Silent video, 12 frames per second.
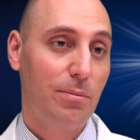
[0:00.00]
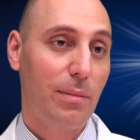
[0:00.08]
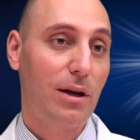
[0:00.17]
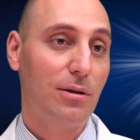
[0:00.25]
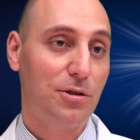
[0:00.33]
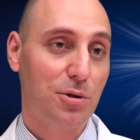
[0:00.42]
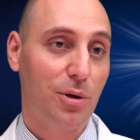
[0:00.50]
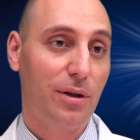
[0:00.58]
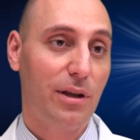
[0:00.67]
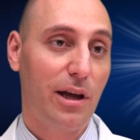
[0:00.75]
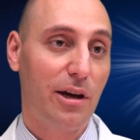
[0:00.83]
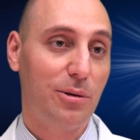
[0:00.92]
metal
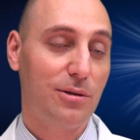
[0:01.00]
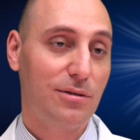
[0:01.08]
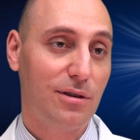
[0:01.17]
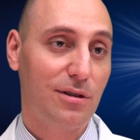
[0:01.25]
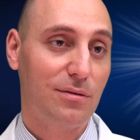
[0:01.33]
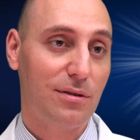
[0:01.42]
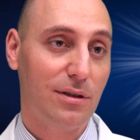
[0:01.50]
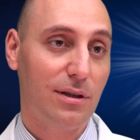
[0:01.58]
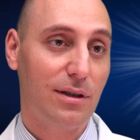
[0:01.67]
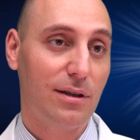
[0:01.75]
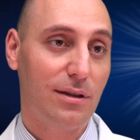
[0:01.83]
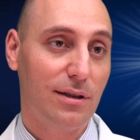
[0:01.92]
joint now instead of the